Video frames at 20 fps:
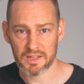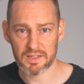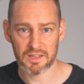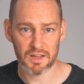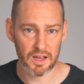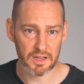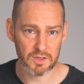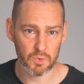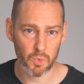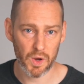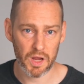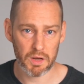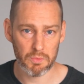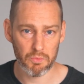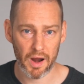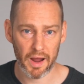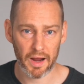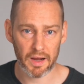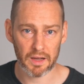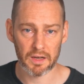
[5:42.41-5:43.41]
size, weight
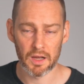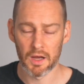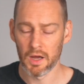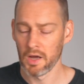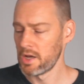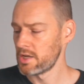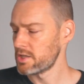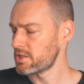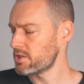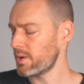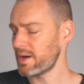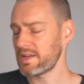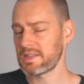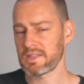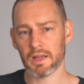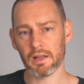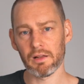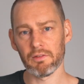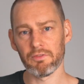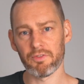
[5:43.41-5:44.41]
bracket, so I
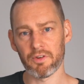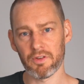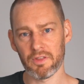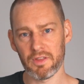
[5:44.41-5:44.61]
settled for